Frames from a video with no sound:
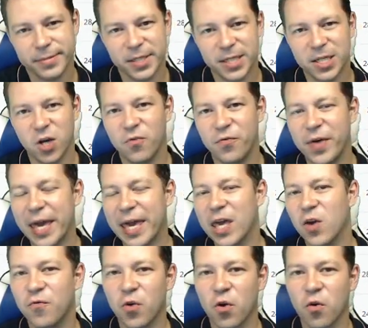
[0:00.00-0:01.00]
So thank
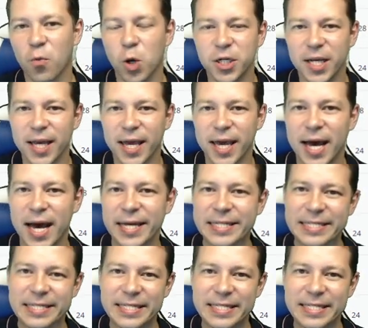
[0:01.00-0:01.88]
you for watching, guys.